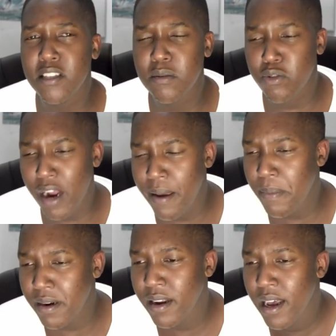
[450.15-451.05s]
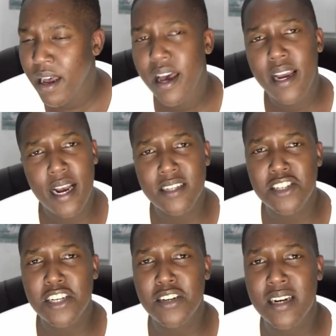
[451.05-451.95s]
subscribe button, guys. I'll
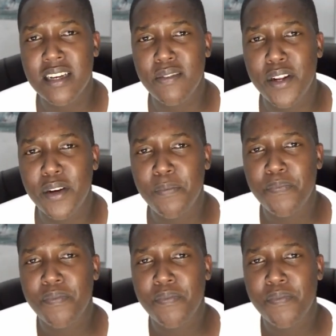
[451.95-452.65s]
check you in the next video.